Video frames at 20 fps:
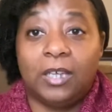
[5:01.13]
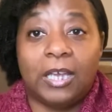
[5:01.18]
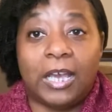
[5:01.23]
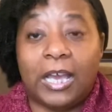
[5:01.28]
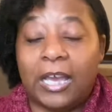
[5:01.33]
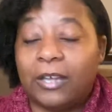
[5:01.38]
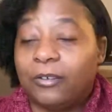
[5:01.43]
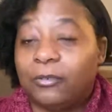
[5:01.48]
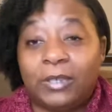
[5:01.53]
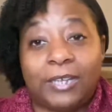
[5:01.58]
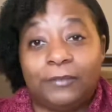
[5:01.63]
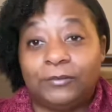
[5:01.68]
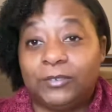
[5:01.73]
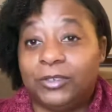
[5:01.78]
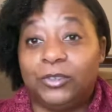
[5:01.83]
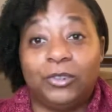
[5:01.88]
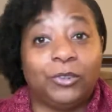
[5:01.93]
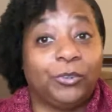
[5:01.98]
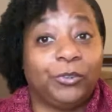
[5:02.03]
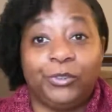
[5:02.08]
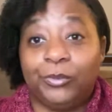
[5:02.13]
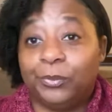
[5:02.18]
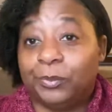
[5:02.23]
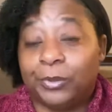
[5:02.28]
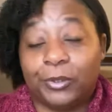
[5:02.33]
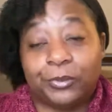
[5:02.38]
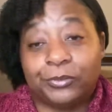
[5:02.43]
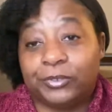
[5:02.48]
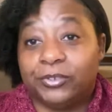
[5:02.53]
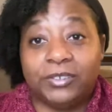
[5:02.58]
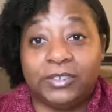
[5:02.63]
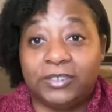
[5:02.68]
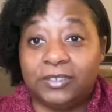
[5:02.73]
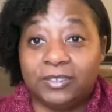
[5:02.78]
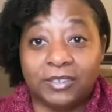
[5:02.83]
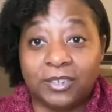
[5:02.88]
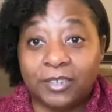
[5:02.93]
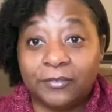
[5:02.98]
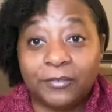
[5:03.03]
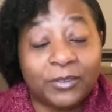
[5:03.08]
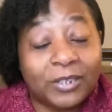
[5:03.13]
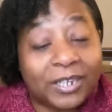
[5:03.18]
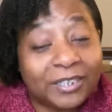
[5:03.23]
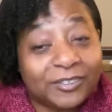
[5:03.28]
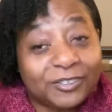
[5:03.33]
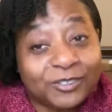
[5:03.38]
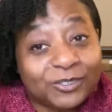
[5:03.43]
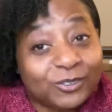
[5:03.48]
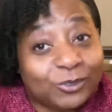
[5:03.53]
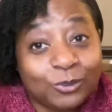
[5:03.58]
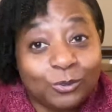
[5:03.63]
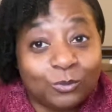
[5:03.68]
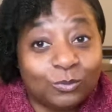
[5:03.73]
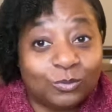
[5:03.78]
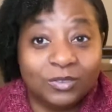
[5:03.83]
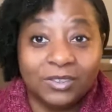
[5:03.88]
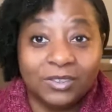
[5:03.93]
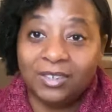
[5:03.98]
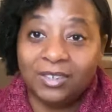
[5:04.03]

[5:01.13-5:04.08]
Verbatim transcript: I don't have to know you personally to love you. I just do.